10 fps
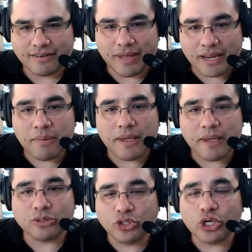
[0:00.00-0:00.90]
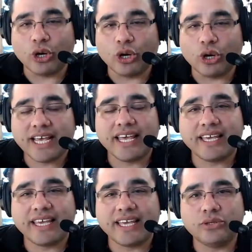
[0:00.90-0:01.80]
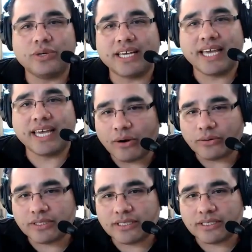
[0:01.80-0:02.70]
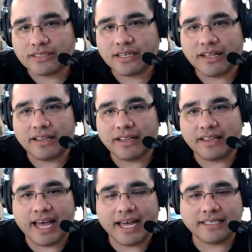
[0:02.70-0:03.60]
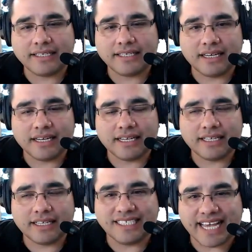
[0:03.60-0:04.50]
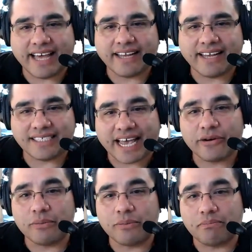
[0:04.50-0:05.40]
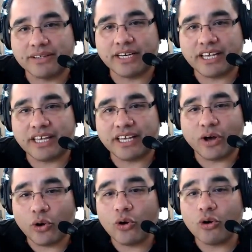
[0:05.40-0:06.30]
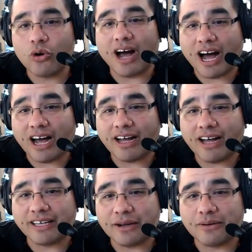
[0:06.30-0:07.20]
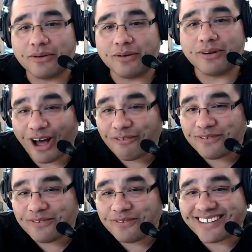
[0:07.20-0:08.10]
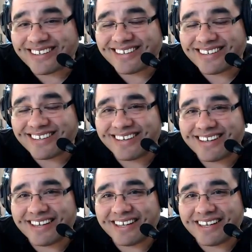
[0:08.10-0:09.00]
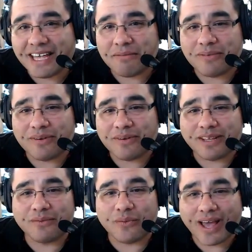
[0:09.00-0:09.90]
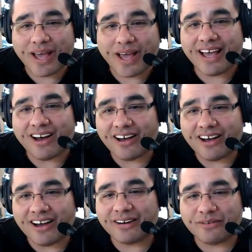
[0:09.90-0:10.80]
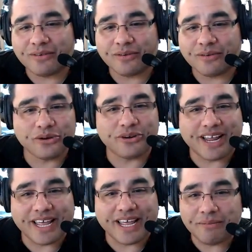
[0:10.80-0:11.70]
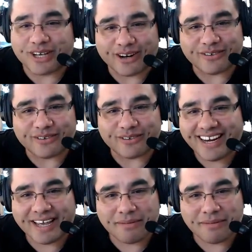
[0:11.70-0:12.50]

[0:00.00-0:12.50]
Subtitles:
Many people don't take into account that the desirability of a home, often can weigh on who your neighbors are, right?